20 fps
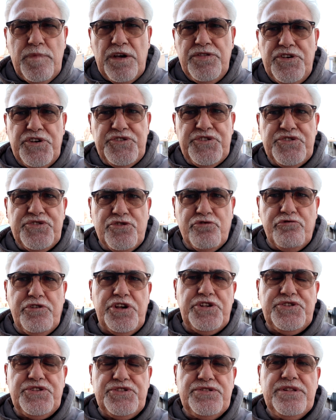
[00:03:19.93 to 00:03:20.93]
This is the
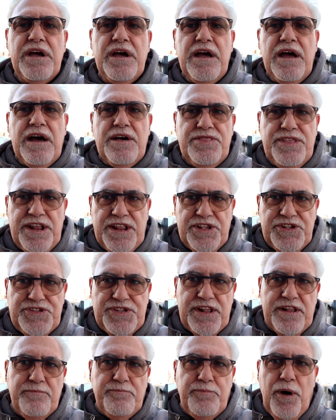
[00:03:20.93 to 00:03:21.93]
reason that
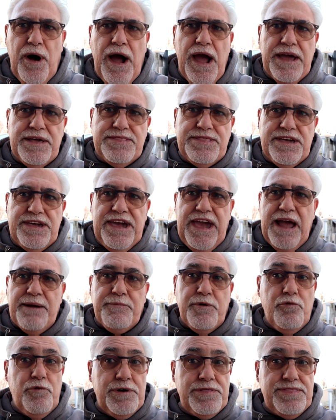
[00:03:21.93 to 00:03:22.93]
instead of buying the
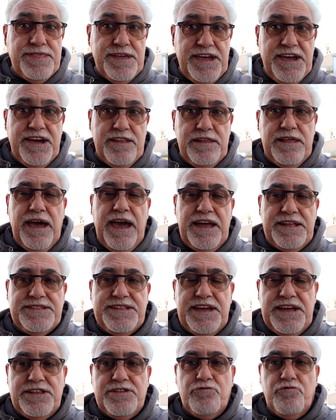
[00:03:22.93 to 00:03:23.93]
camera with the kit
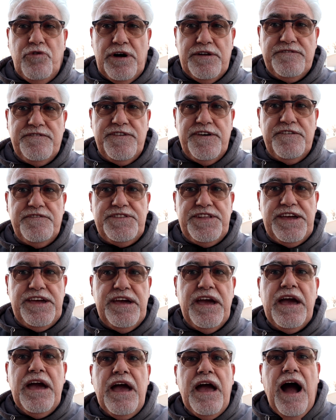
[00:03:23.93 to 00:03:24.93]
18 to
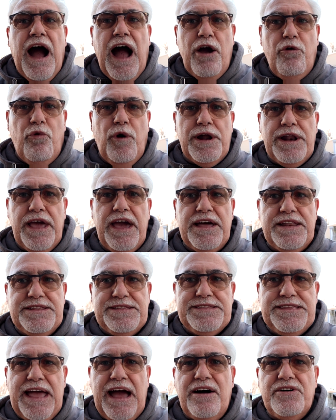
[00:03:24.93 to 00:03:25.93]
150, I went ahead
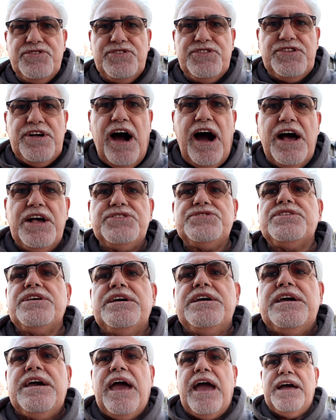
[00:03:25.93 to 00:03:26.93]
and downsized
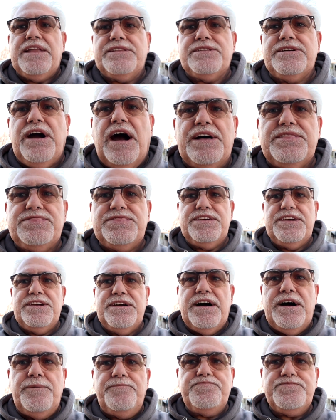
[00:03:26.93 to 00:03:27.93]
and got the
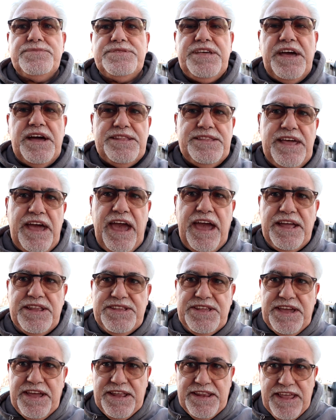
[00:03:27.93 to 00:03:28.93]
10 to
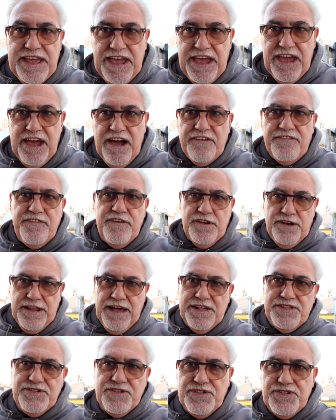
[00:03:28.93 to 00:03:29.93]
18 EF
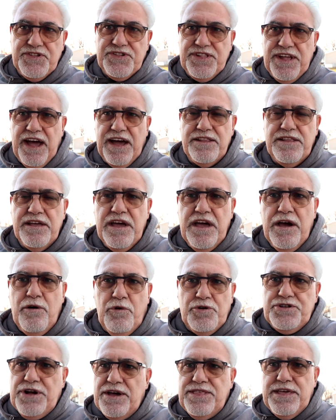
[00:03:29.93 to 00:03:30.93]
lens instead,
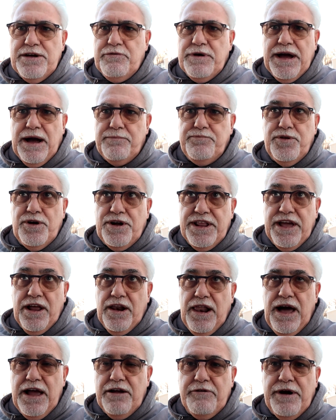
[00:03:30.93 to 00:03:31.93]
which I think we got plenty of
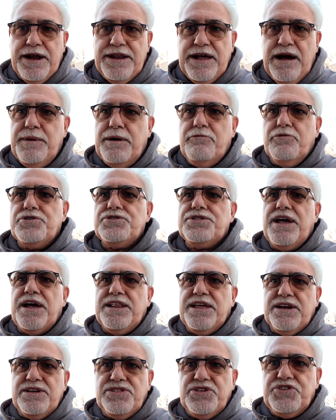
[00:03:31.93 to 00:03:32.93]
light right now. I mean, we're
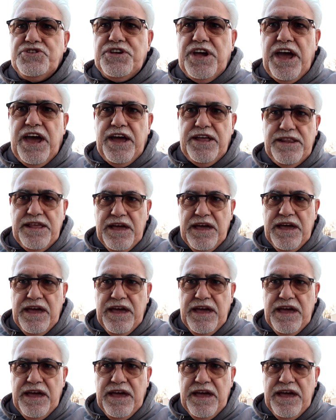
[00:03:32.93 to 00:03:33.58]
standing in the shade.